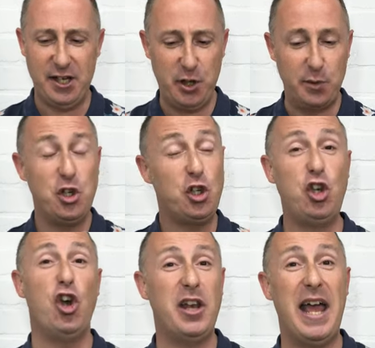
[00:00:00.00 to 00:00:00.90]
so it's a
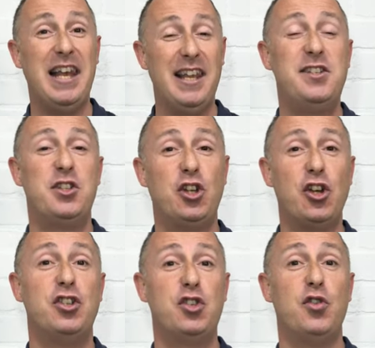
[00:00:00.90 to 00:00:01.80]
good, at least a
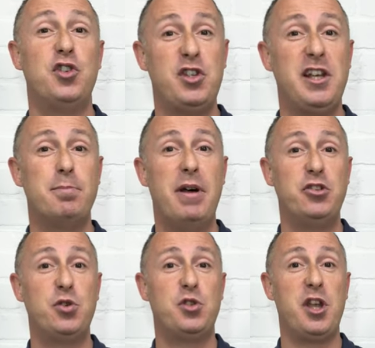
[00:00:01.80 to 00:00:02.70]
good sort of six
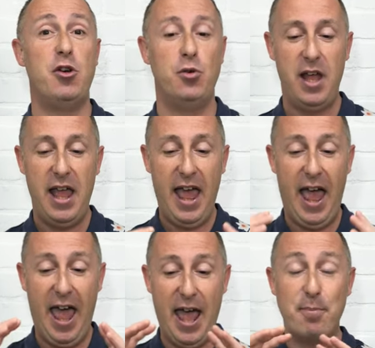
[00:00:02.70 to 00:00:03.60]
months or so
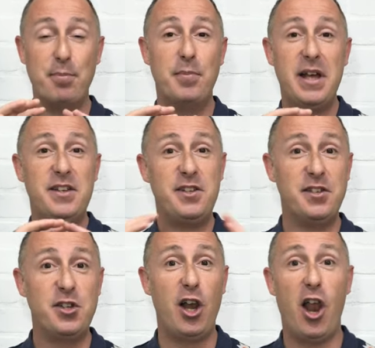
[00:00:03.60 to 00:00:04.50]
um,
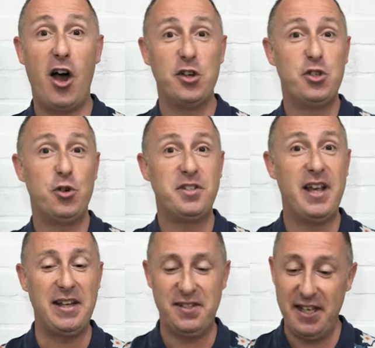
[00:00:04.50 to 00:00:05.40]
since I last sort of
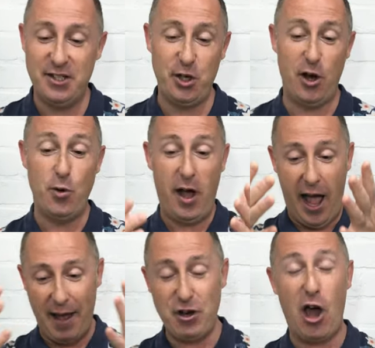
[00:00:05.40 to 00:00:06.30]
tasted it. So I
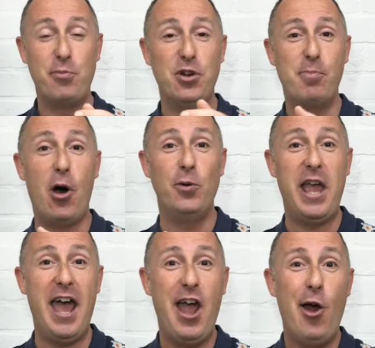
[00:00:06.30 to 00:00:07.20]
haven't opened the bottle
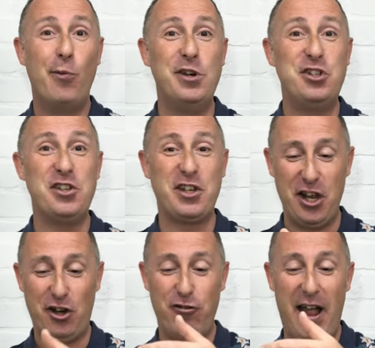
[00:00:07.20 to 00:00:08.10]
yet. We're just going to
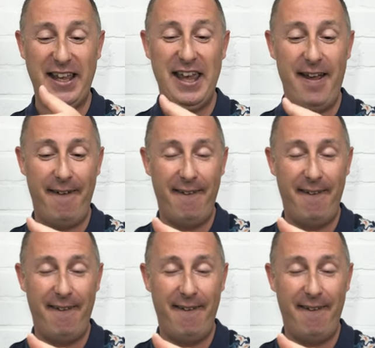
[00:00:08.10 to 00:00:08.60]
crack it.